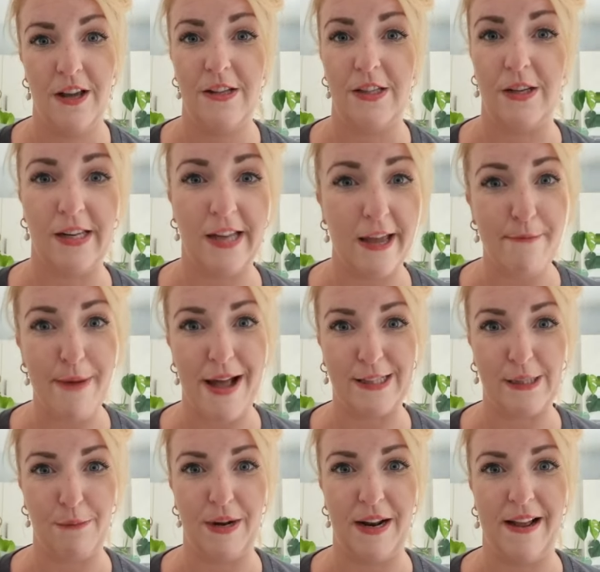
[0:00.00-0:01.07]
So Labour has
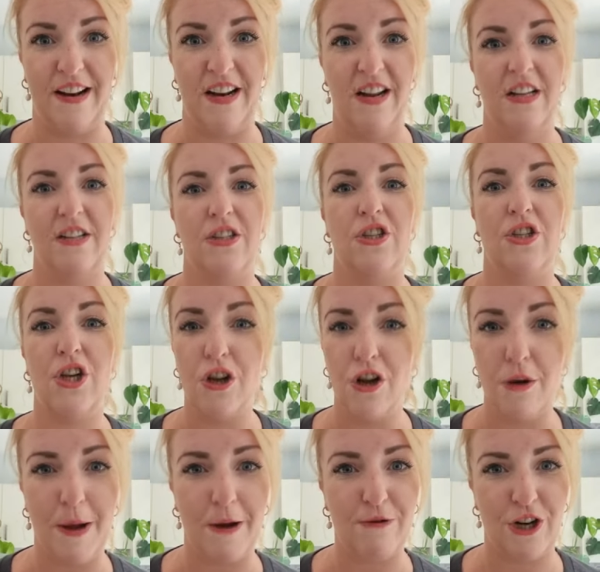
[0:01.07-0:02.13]
a plan to
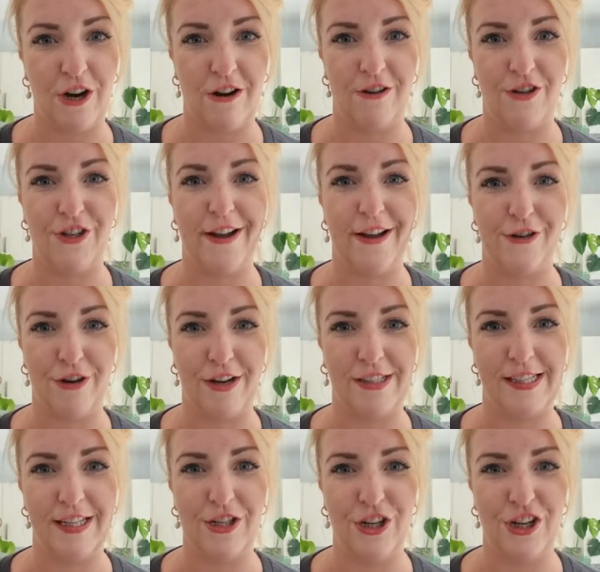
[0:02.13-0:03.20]
turbocharge our
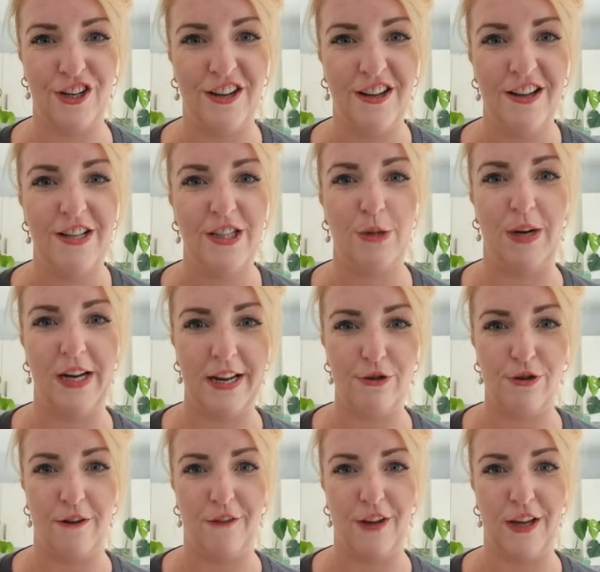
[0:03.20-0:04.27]
transition to
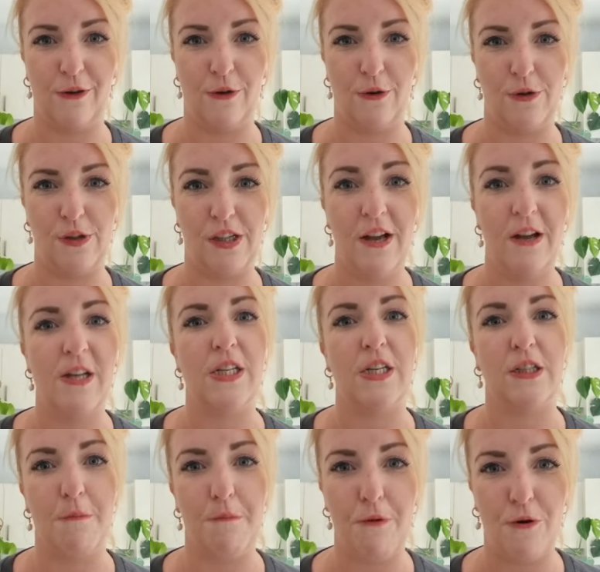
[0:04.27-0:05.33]
electric vehicles, to
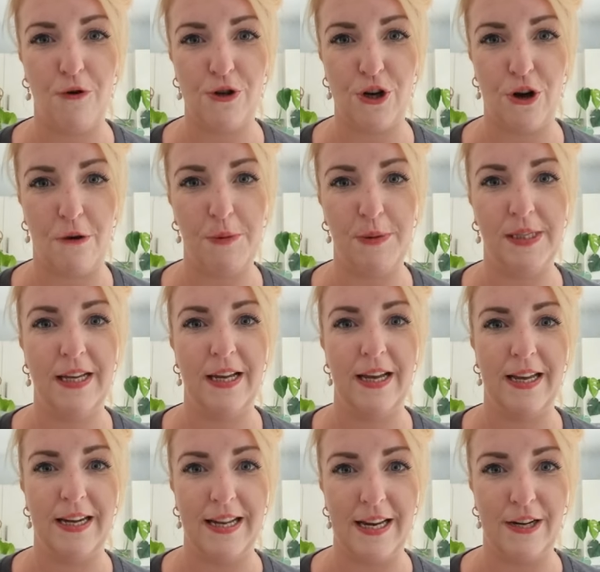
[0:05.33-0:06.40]
support jobs
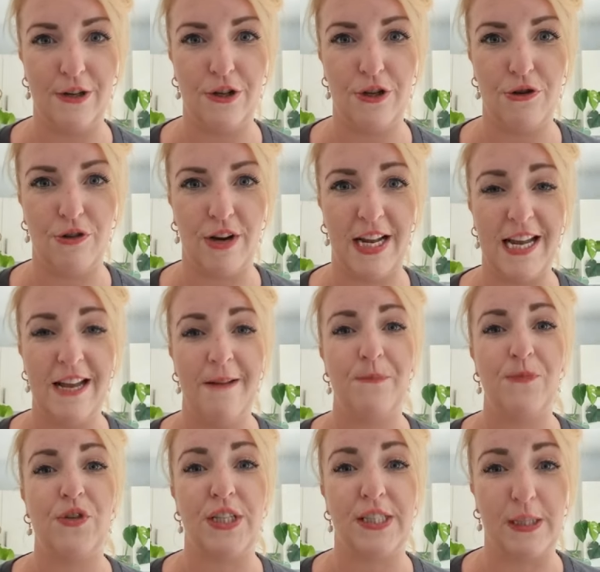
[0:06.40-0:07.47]
and industry,
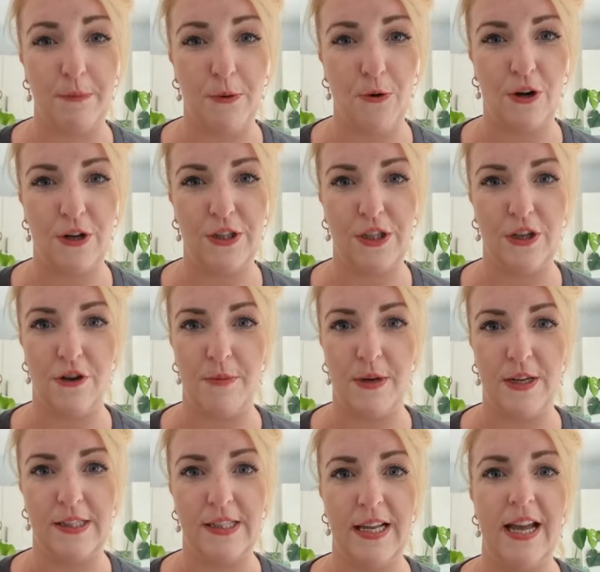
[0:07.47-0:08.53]
to support
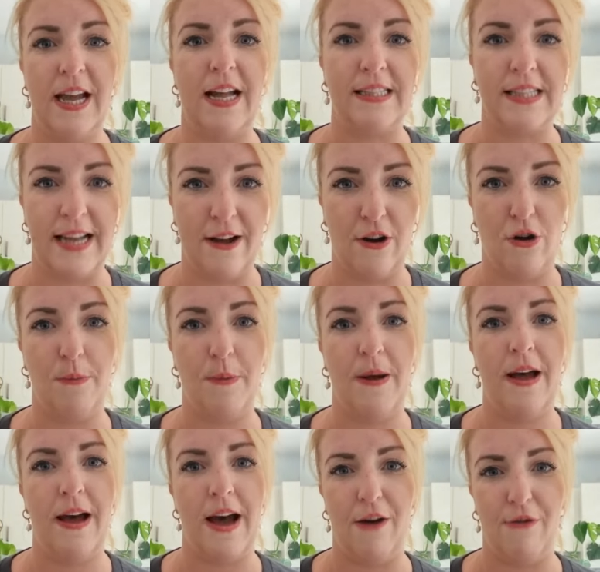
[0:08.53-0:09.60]
consumers and to help
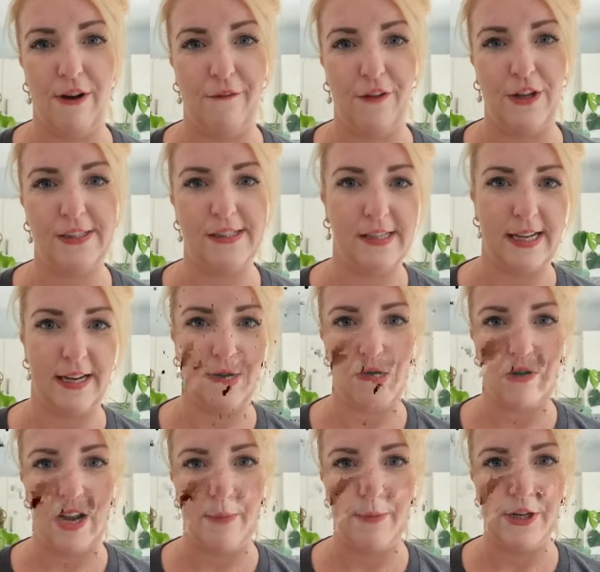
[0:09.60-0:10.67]
our efforts to tackle
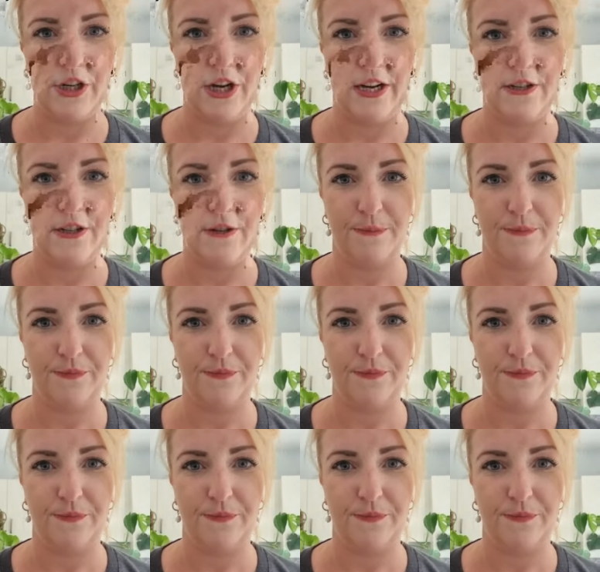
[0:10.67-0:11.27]
climate change.